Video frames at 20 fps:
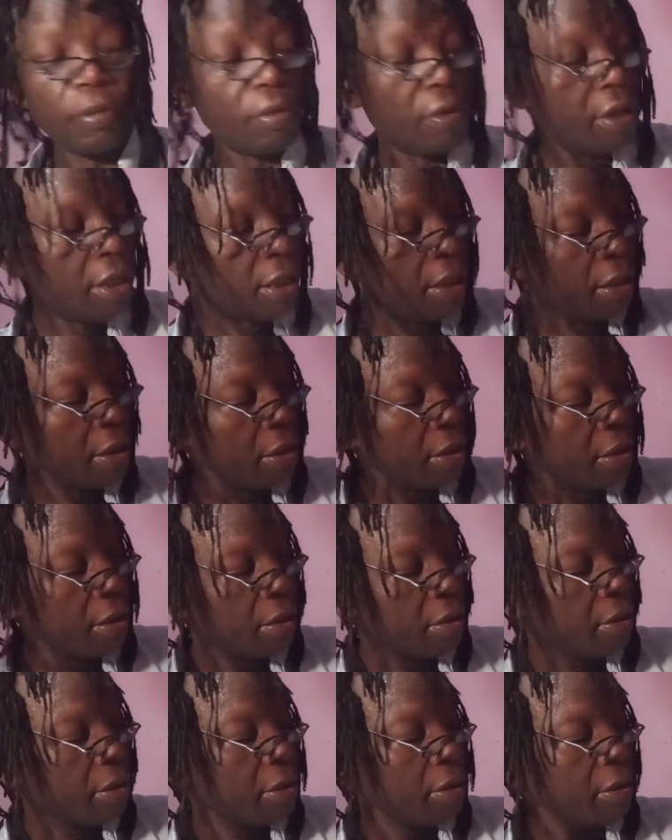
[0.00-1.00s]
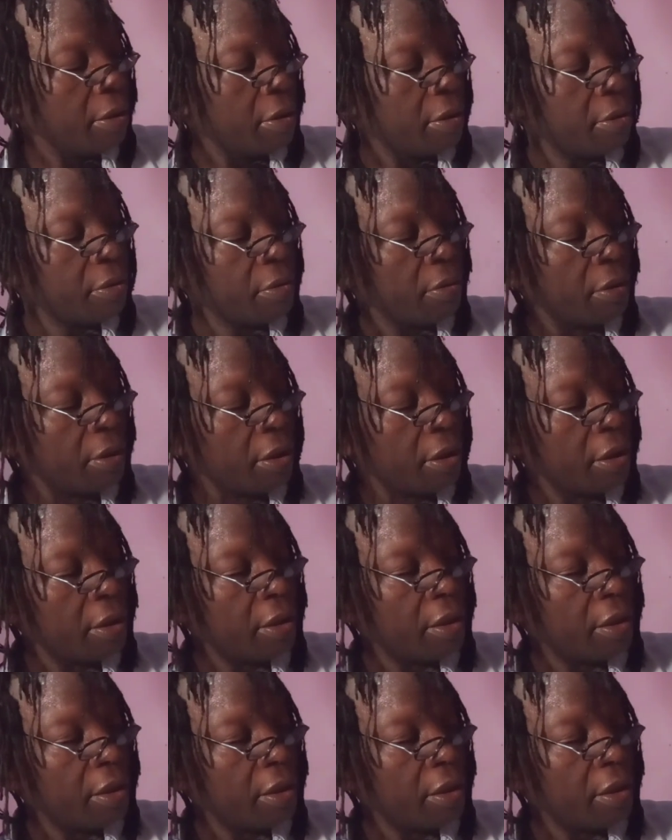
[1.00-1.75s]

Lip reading: y, this one,